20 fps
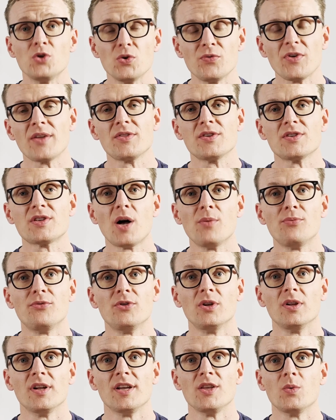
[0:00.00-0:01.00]
you found this
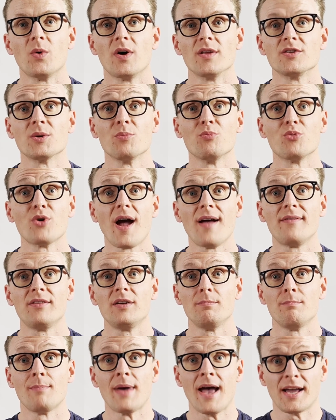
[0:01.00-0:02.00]
helpful and you want some
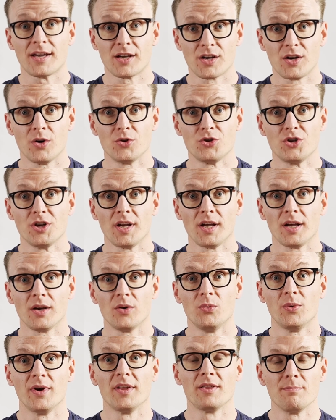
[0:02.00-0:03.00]
private Mac
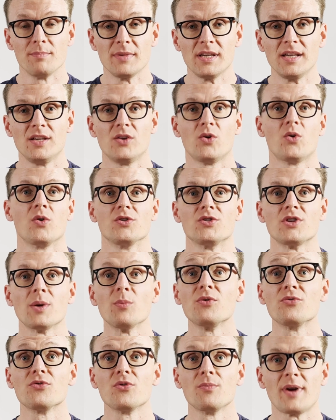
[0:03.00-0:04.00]
coaching with me or
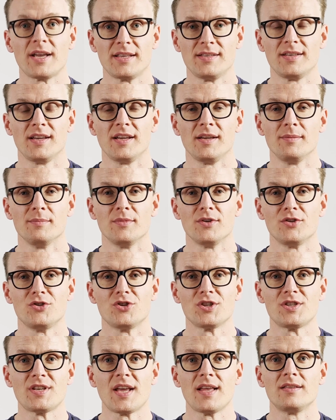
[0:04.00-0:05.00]
someone from my team,
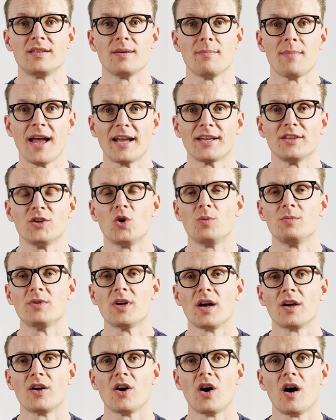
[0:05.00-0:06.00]
just head to
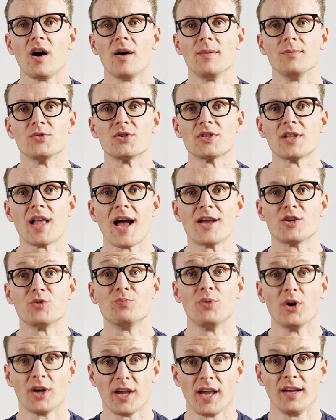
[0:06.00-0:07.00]

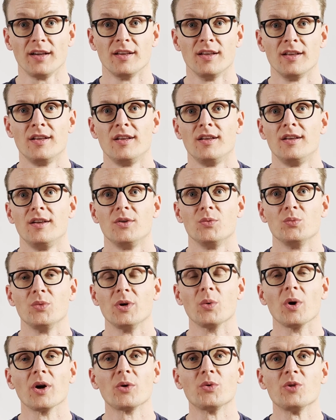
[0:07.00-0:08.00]
macandhome.com/booking. We
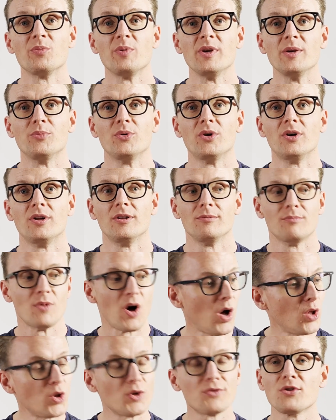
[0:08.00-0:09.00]
work with people
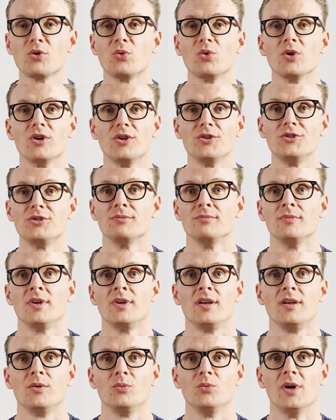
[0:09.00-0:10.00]
all over the world.
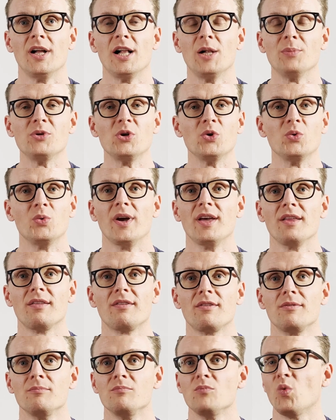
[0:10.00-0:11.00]
We'll help you with
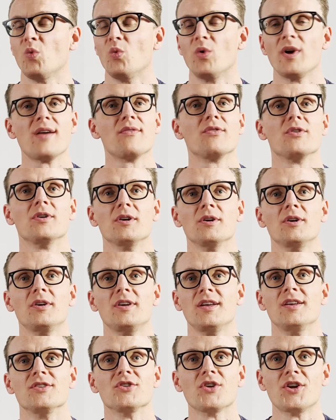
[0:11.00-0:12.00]
whatever
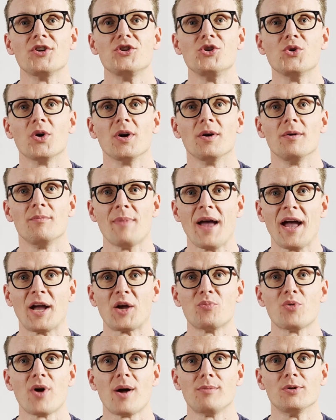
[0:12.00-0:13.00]
is on your Mac
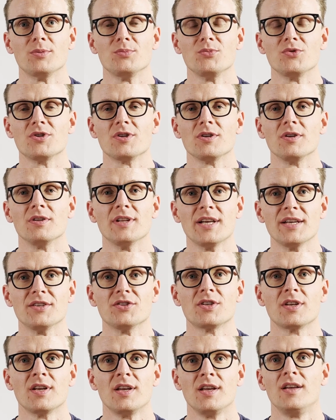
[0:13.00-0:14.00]
problems
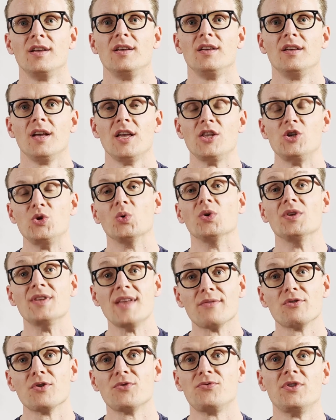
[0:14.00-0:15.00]
list, and you will
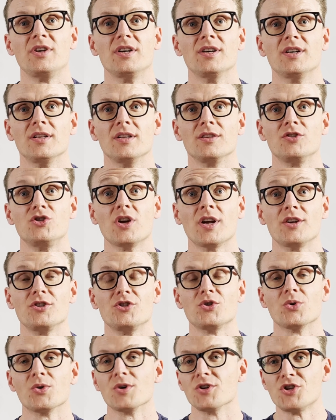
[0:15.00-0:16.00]
never feel
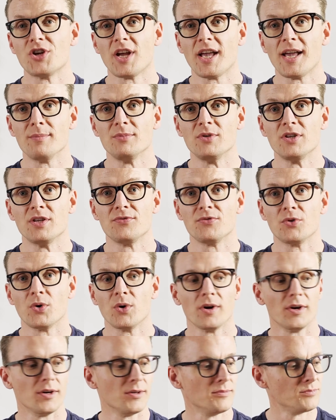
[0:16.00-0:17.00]
judged or shamed
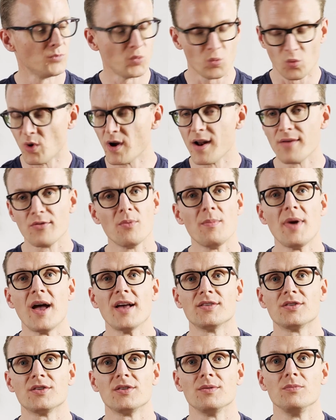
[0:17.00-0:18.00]
for whatever
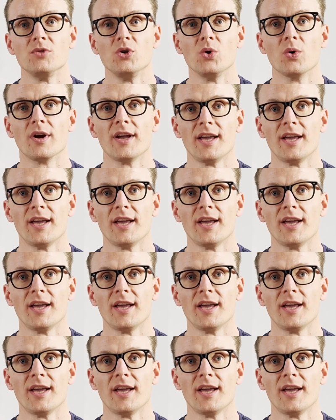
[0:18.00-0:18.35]
mess you are